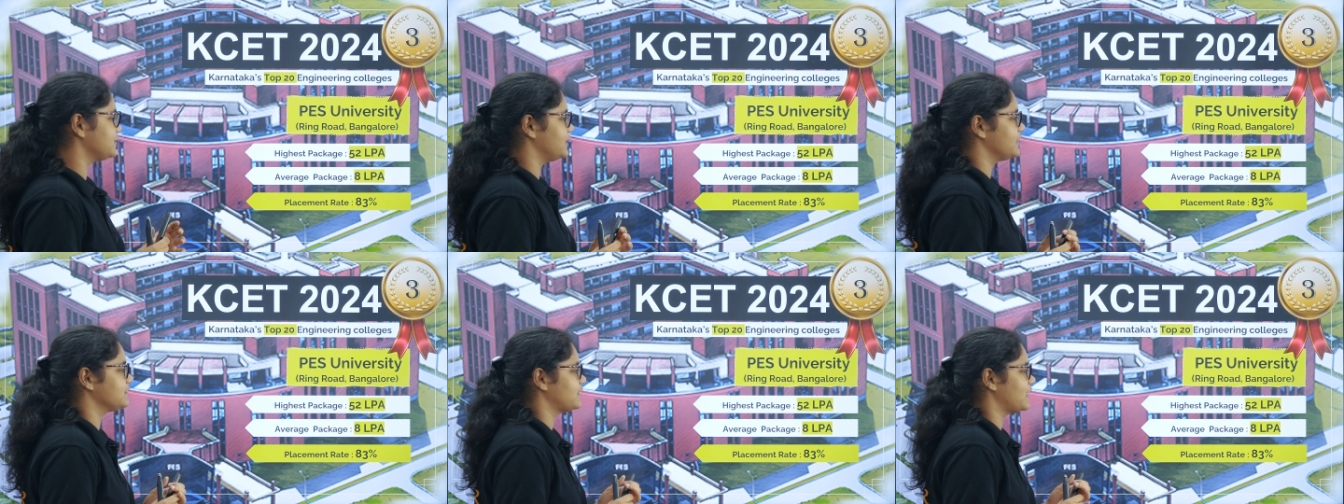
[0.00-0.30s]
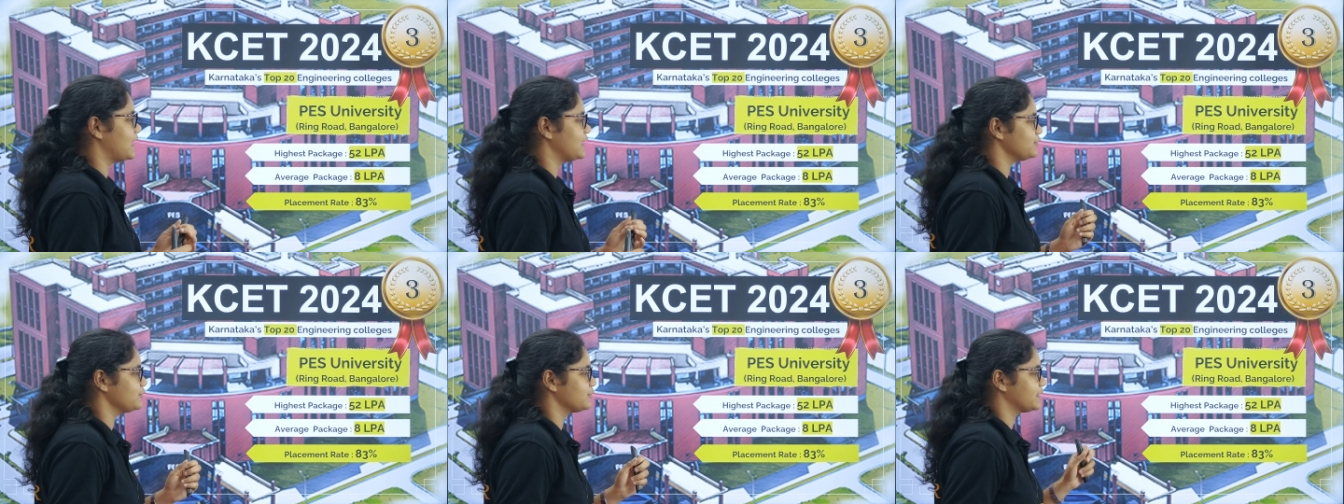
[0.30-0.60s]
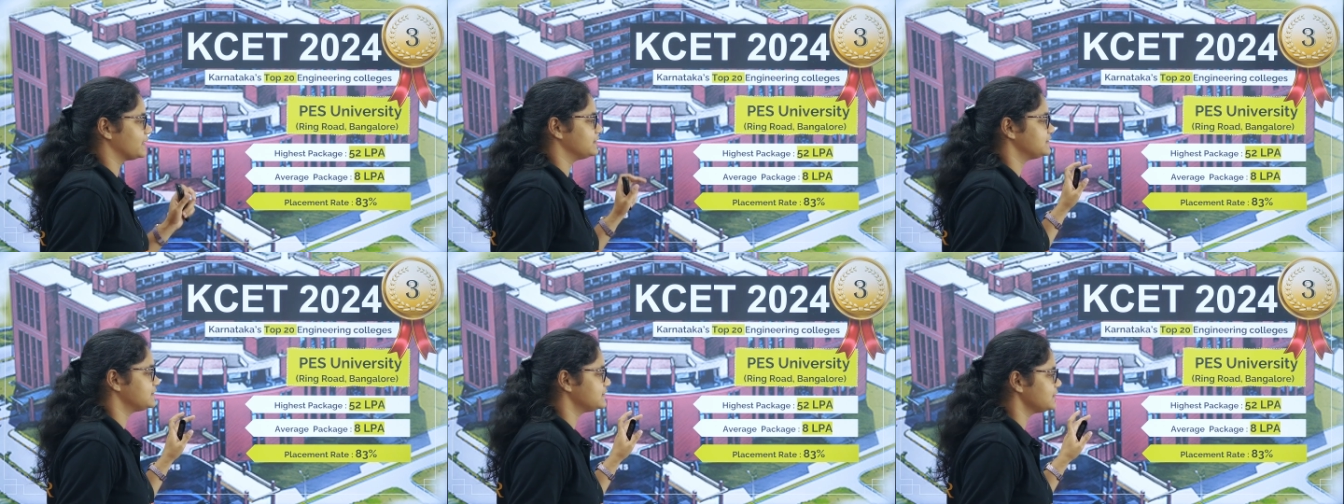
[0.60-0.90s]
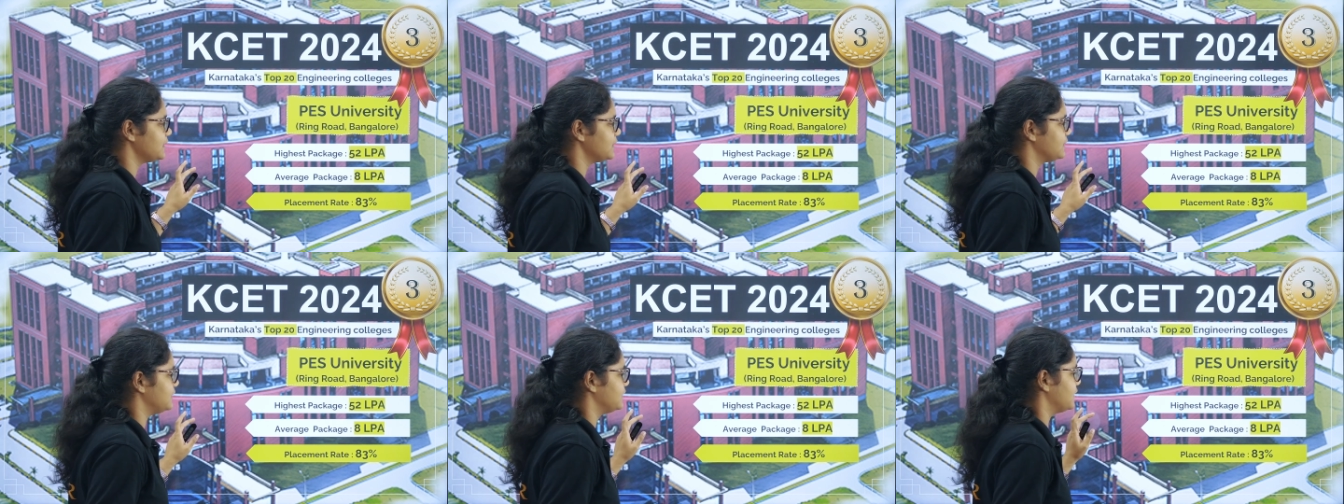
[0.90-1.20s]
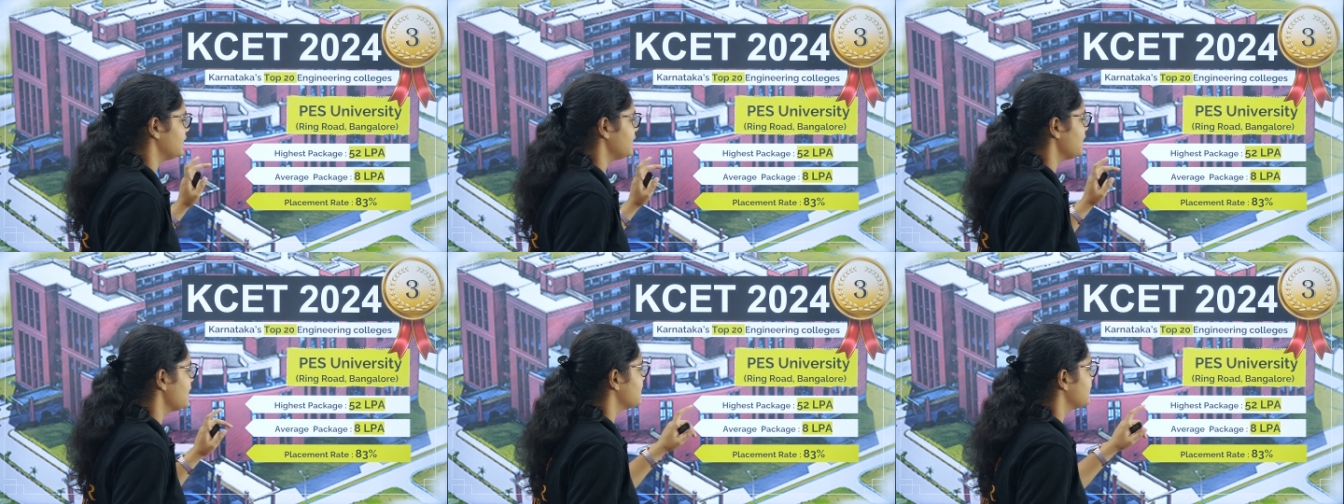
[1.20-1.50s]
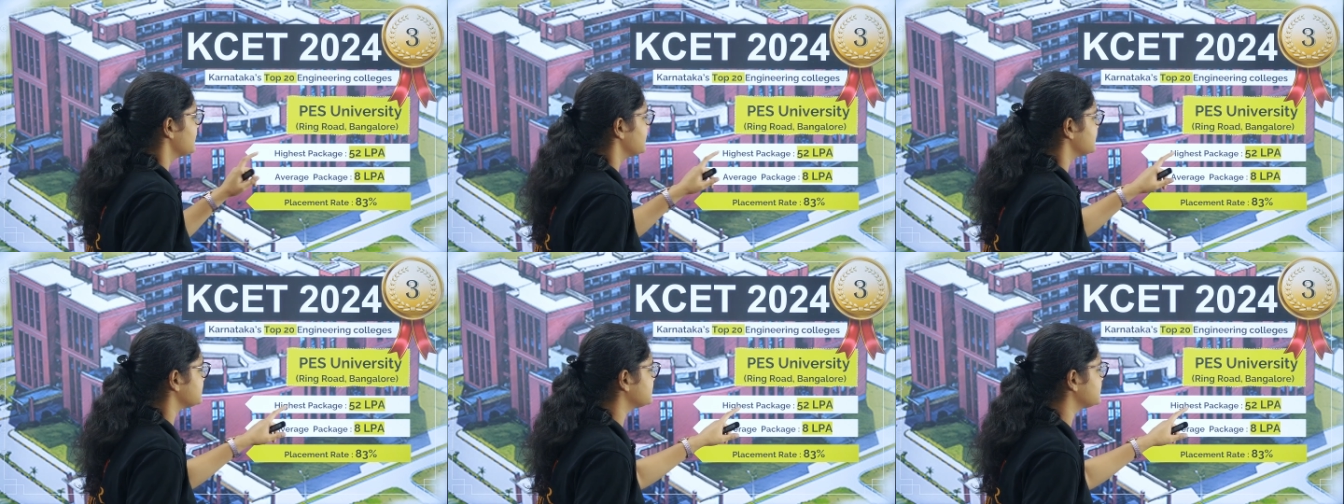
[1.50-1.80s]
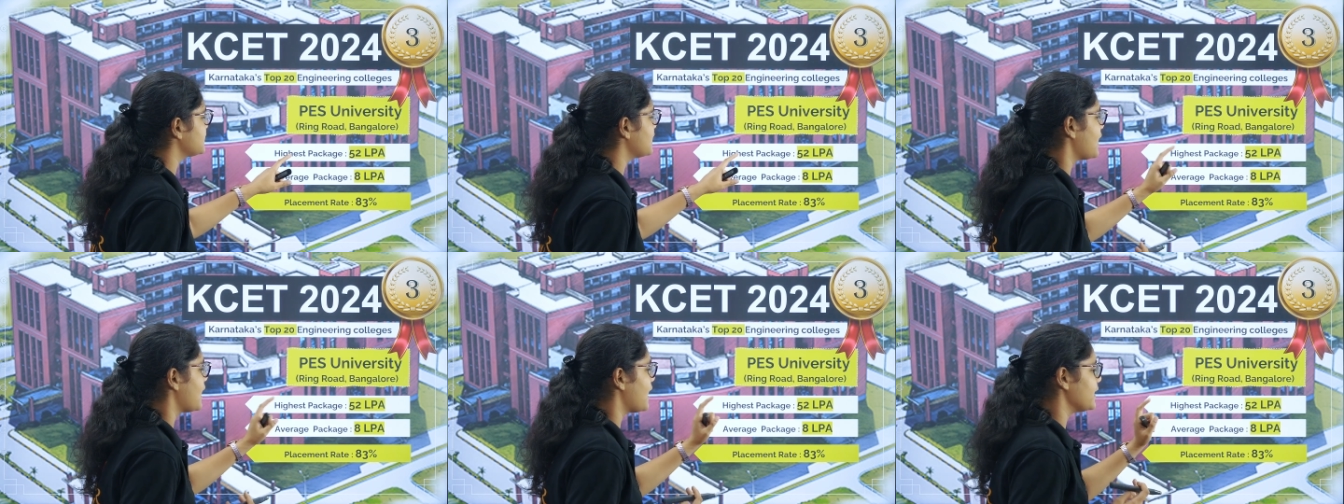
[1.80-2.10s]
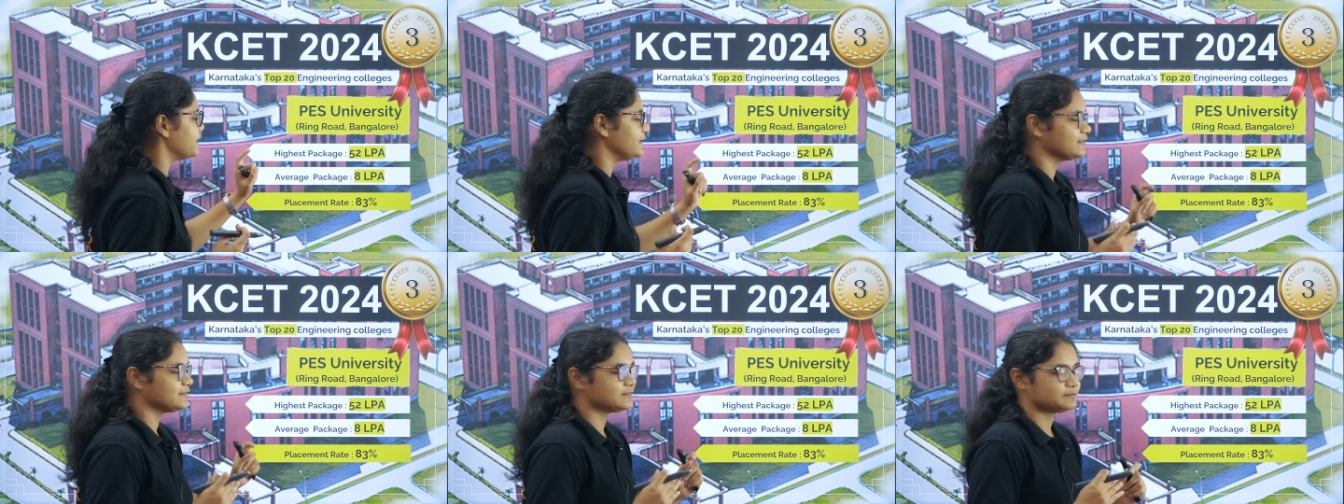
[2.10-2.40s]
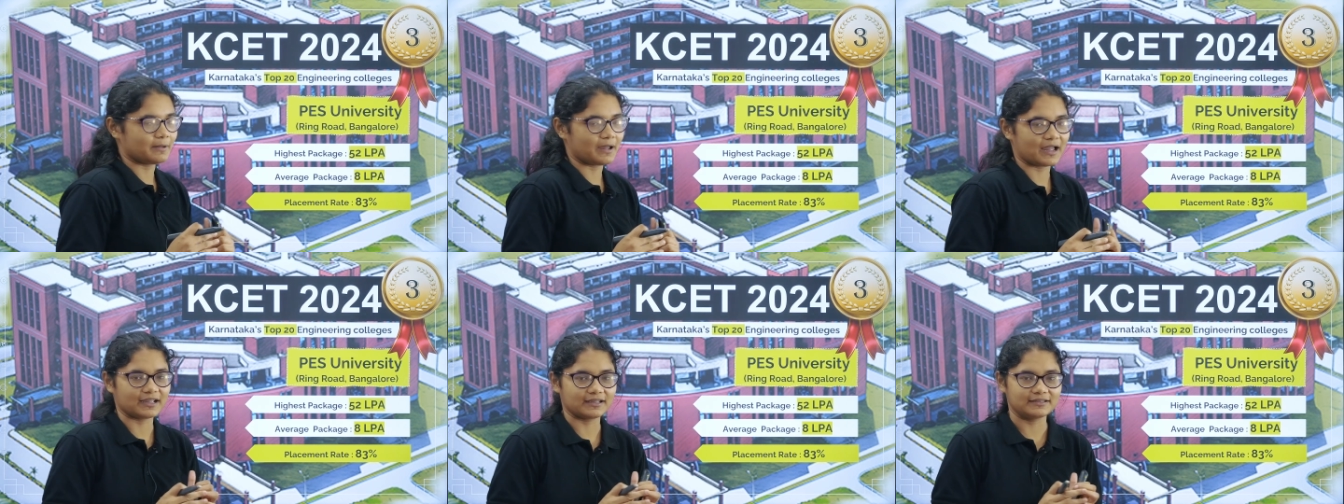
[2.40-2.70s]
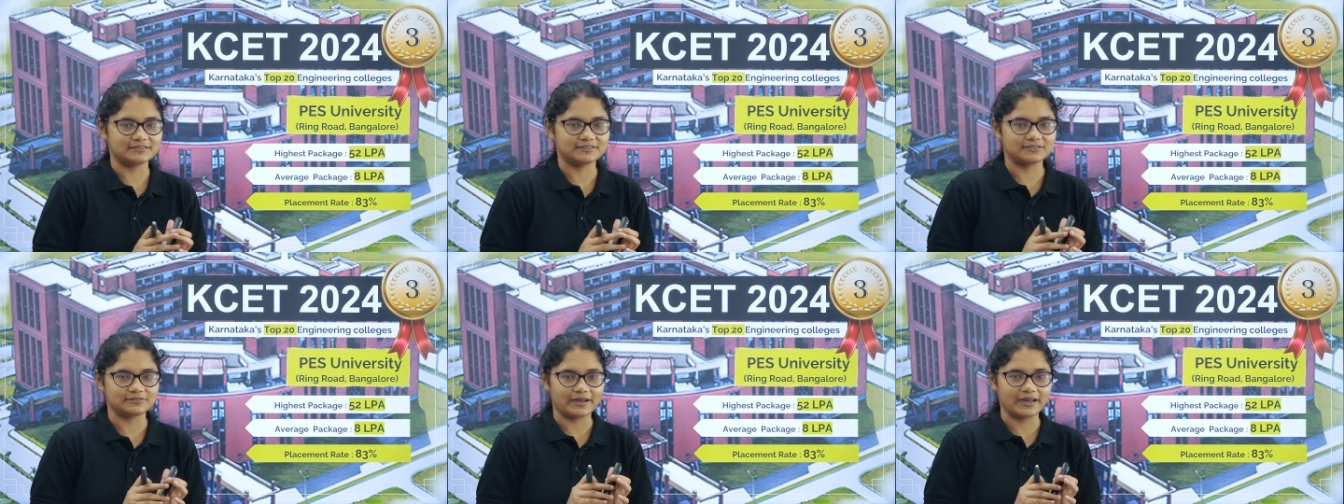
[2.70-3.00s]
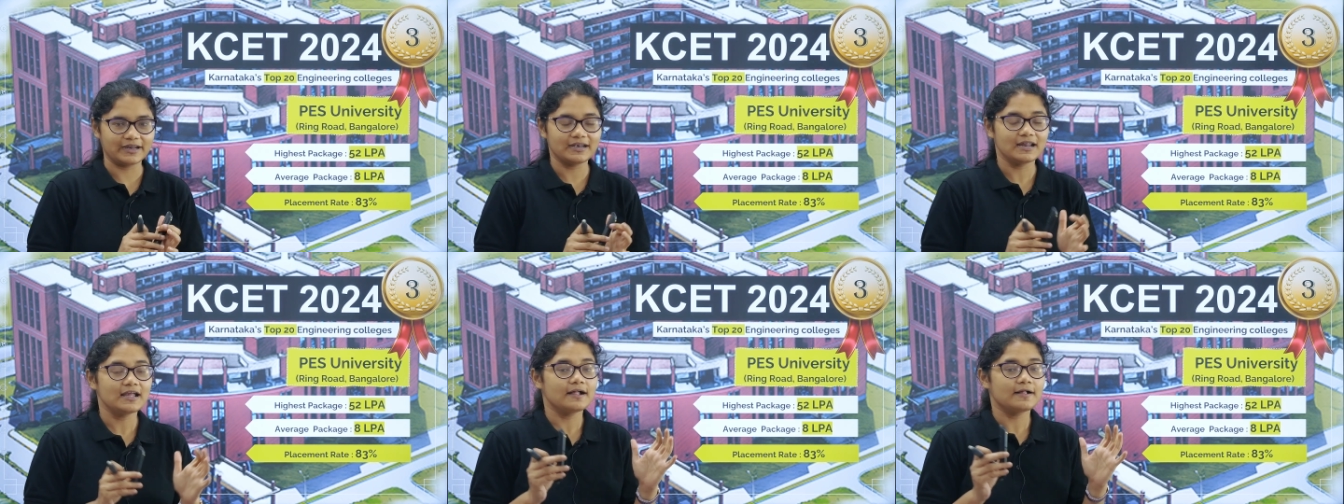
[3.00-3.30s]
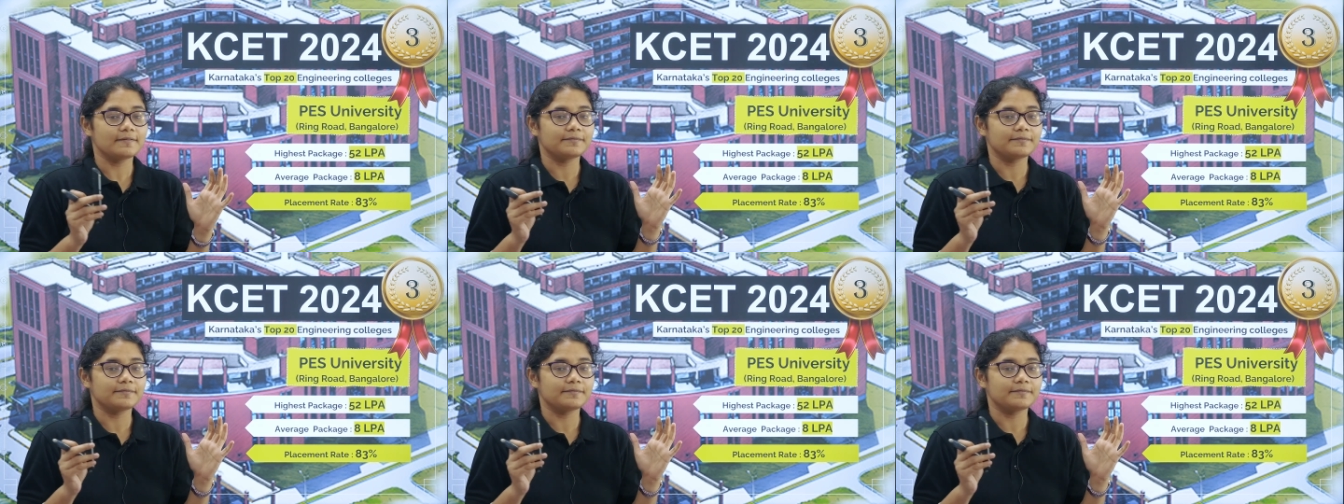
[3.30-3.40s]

thing that you can see here is the highest package right